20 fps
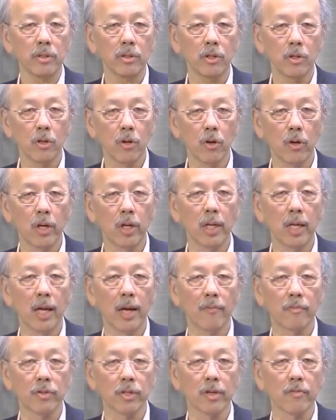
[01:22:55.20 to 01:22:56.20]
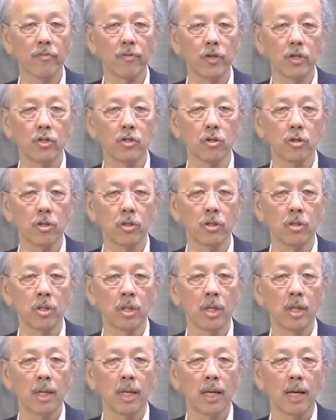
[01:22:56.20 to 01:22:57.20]
currently have sufficient
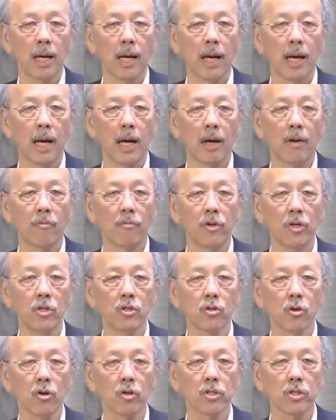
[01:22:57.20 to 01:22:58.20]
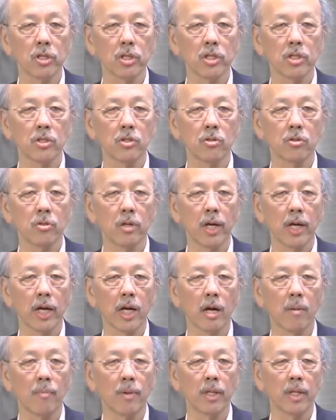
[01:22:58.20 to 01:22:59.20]
uh, resources to
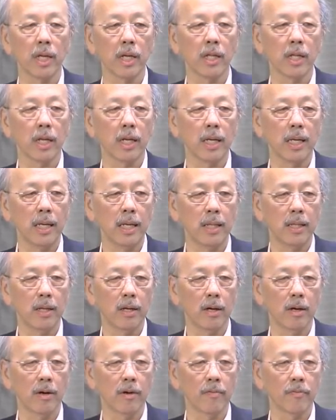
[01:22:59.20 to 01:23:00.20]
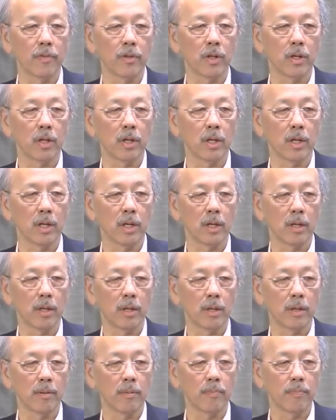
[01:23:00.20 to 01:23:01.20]
accommodate the need of the
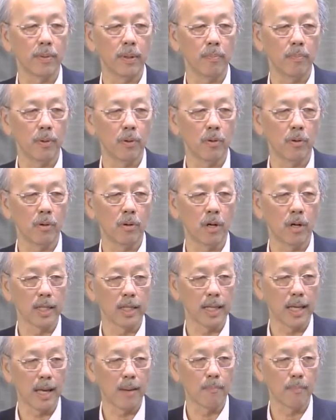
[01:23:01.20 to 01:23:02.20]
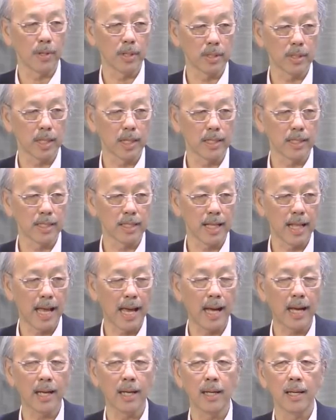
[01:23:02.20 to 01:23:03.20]
people campus and
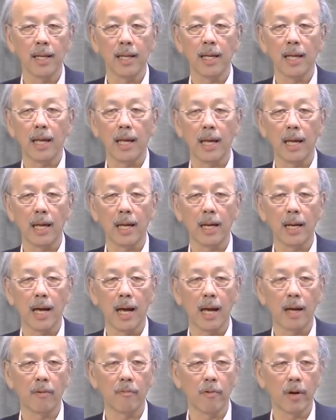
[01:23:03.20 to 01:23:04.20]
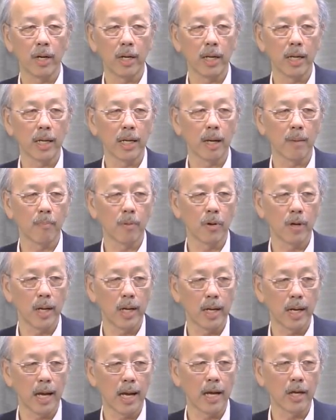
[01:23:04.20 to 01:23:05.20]
SLAC. And I run a couple
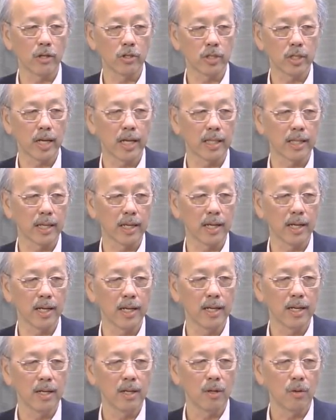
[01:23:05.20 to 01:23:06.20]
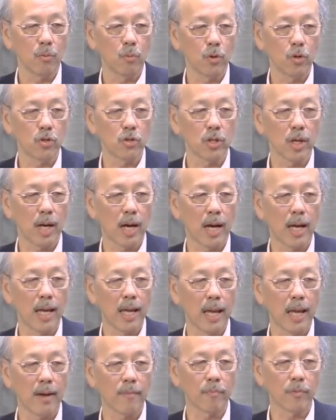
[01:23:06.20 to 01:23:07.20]
NIH center, which I
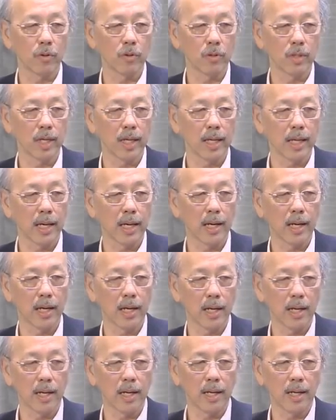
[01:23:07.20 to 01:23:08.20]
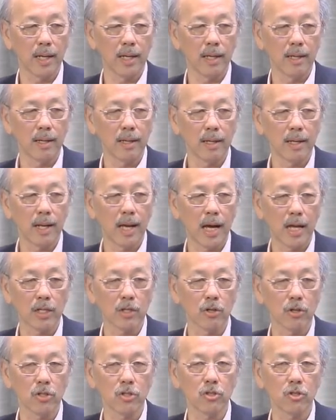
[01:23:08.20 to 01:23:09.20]
have to take care a last
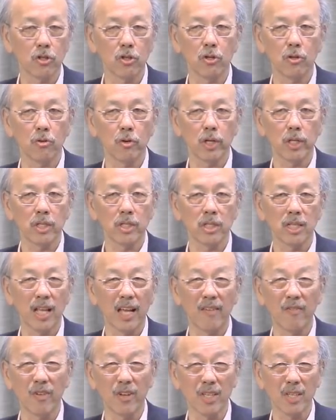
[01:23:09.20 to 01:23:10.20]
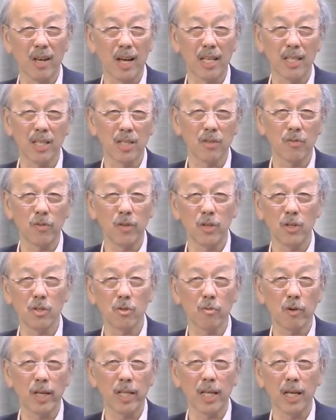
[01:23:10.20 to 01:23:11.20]
constituents. Like for example, I just
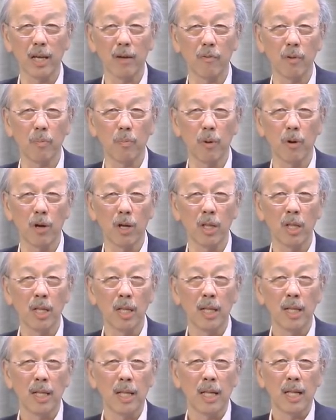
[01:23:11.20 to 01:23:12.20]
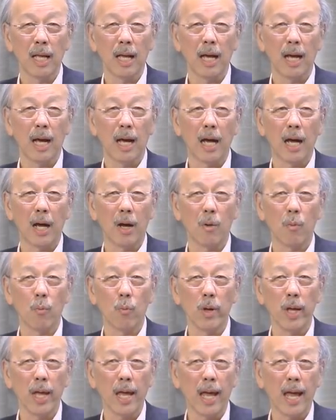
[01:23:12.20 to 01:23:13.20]
finished writing a report. Uh,
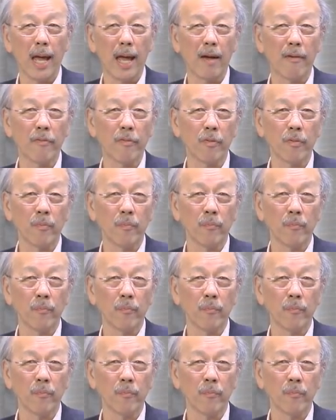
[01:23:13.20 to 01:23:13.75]
we have